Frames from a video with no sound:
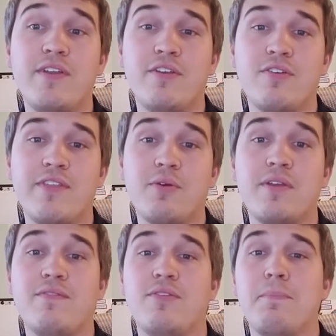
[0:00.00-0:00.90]
vendors that
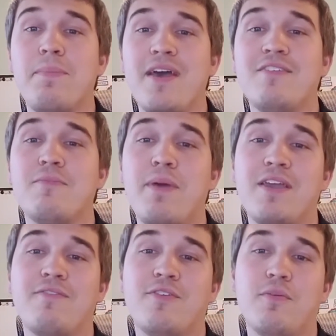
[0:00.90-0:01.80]
will give you the best
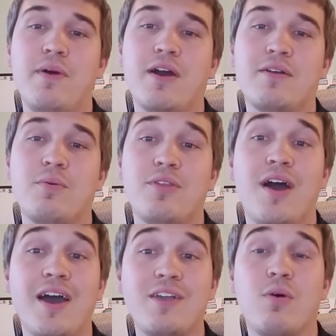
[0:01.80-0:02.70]
bang for your buck with
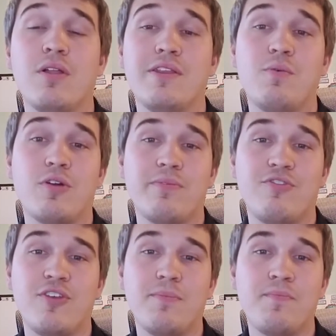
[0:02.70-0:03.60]
high quality
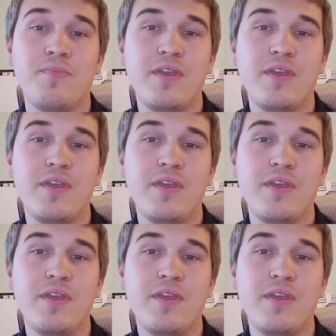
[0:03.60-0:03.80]
workmanship.